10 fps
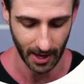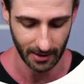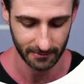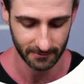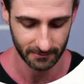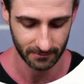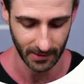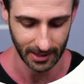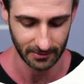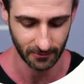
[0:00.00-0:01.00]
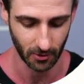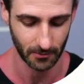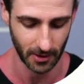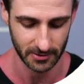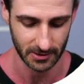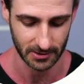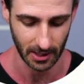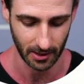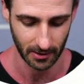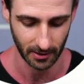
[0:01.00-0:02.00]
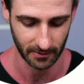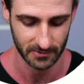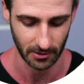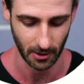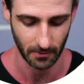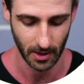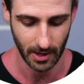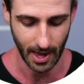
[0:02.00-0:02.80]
f 94 in parentheses there, of 0.